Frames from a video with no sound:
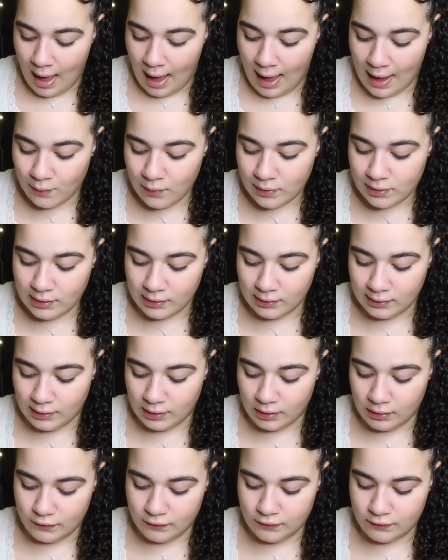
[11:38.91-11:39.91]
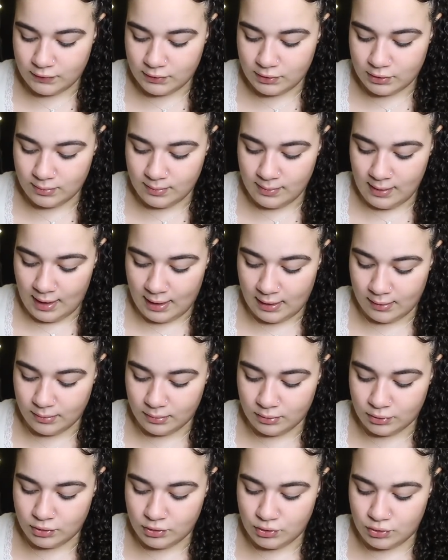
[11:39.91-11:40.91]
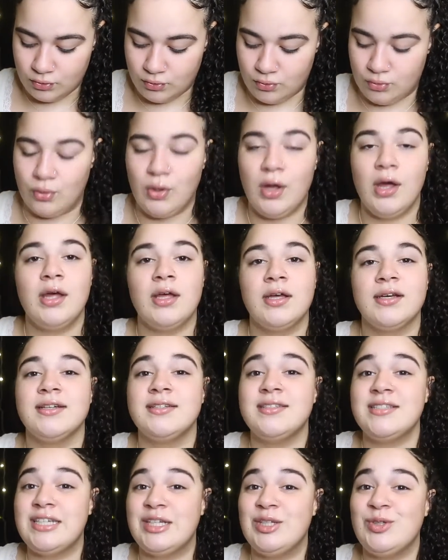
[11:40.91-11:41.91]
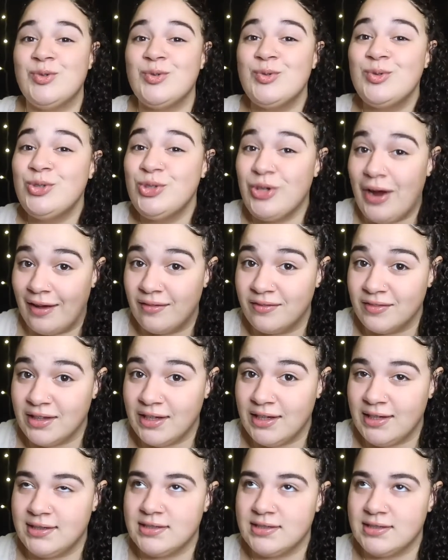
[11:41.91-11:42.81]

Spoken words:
I would love to be able to continue traveling,